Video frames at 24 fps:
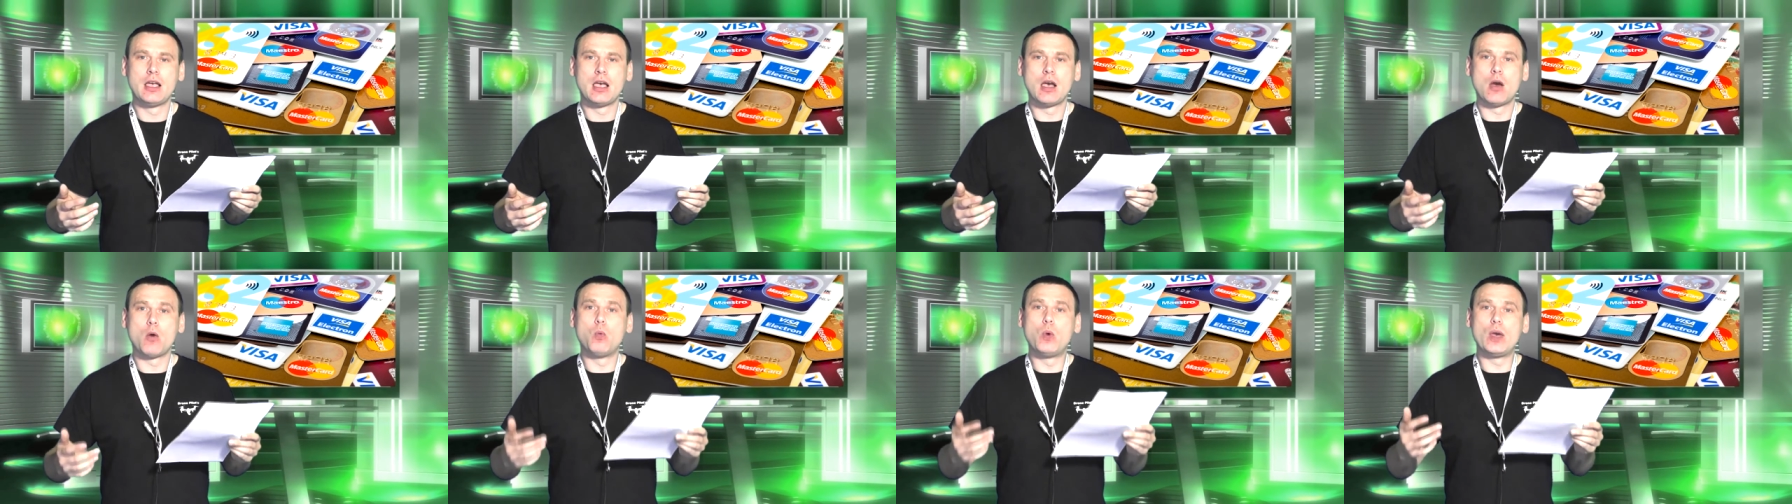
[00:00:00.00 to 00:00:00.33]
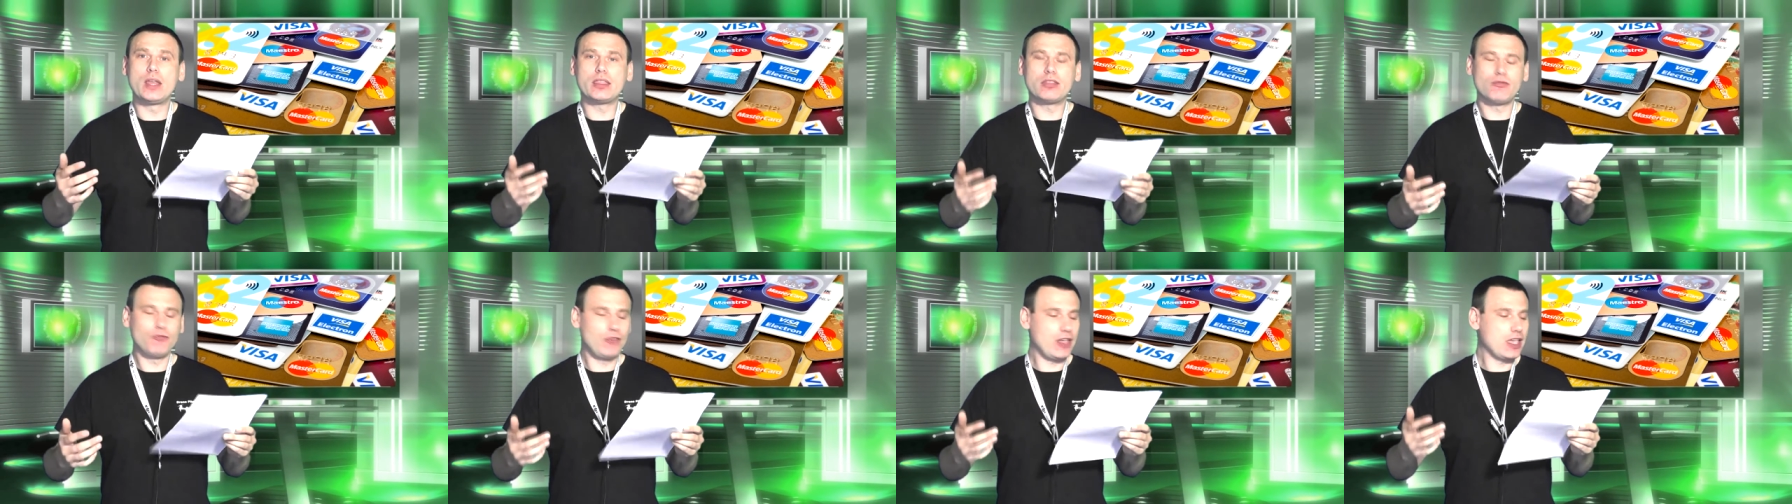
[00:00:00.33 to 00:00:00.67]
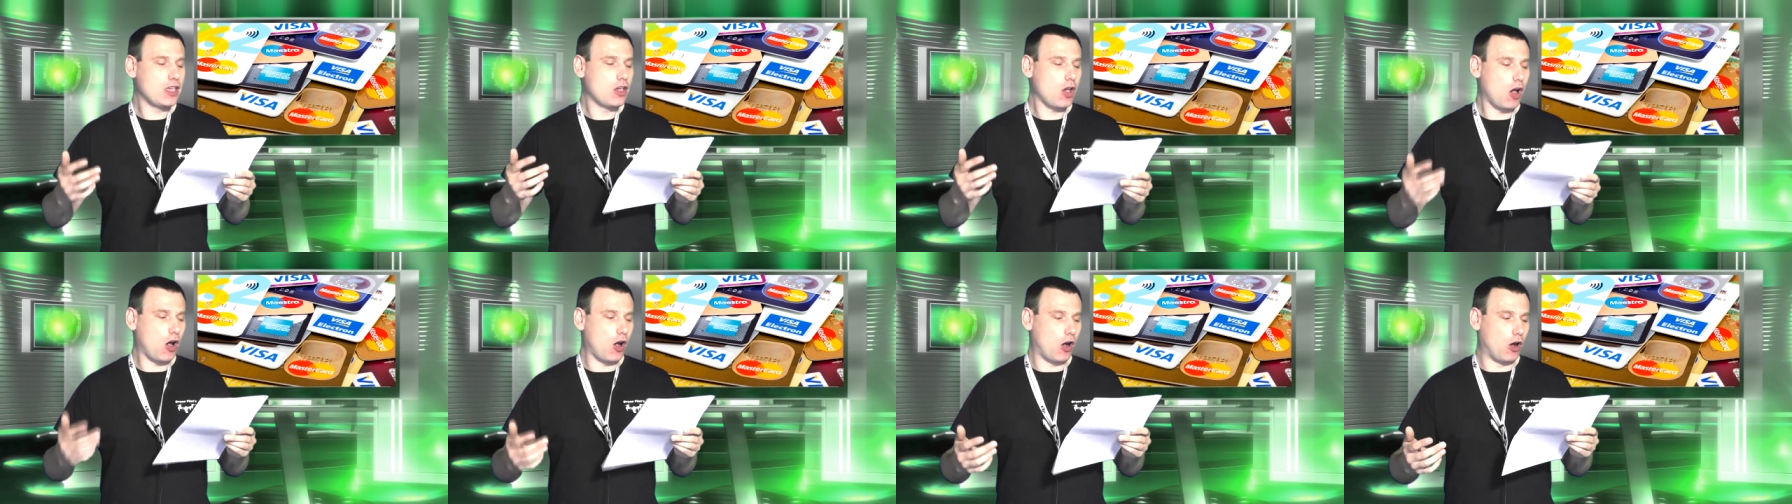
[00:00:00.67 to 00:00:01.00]
with
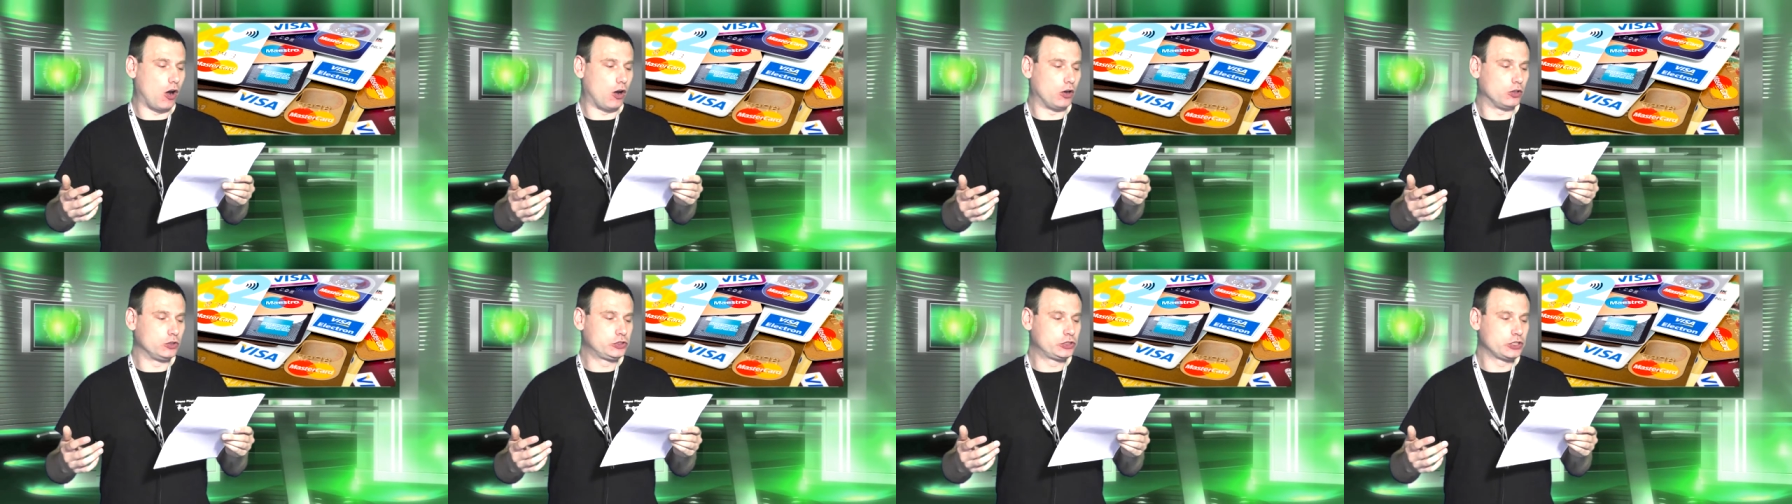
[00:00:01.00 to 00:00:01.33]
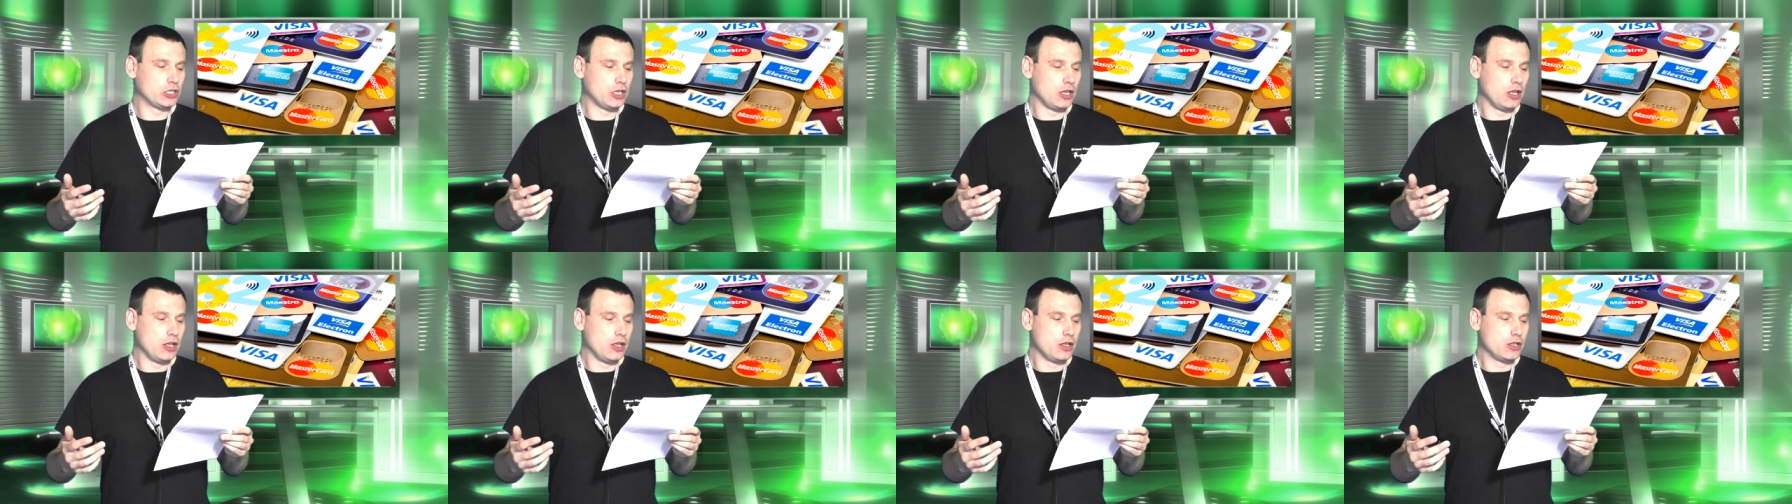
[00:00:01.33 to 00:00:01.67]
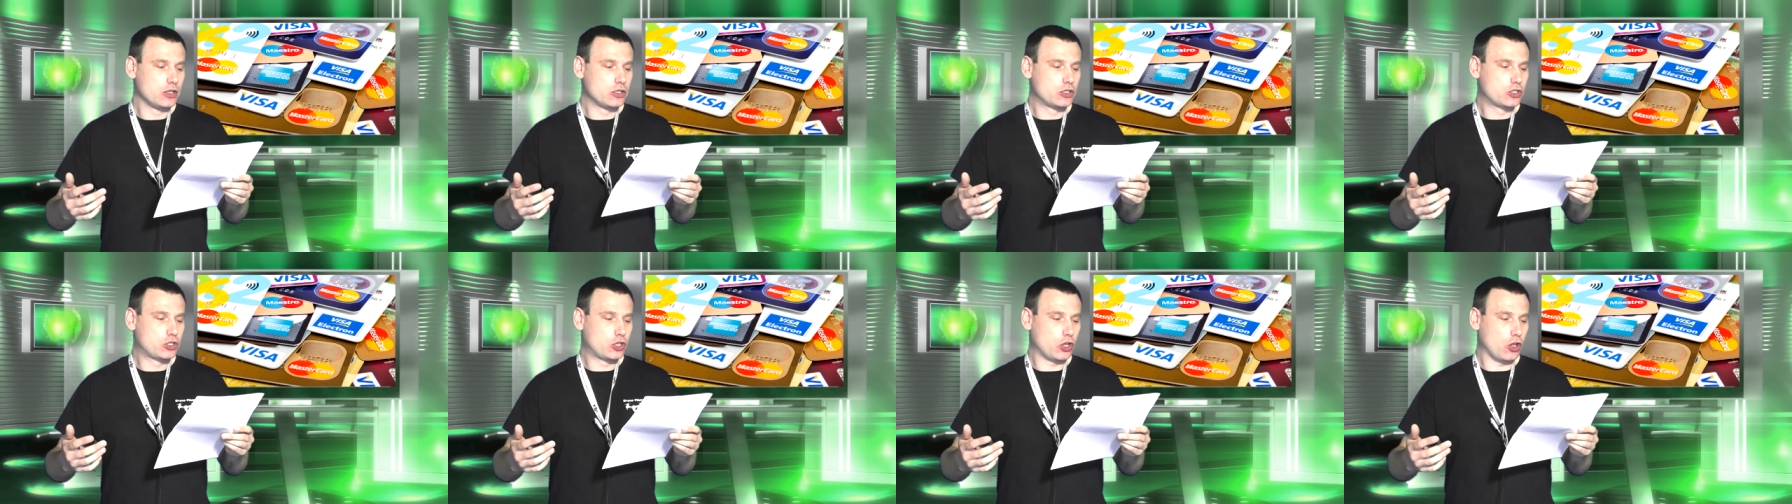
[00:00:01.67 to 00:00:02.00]
regards
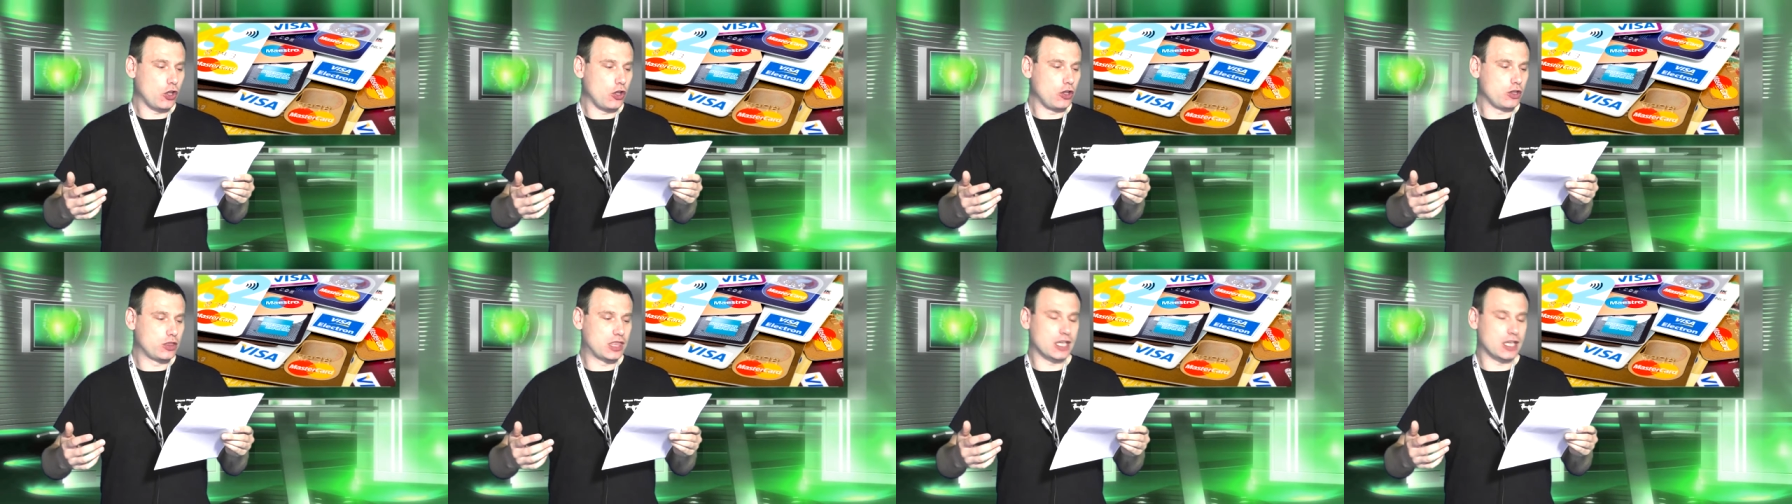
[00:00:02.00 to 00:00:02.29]
to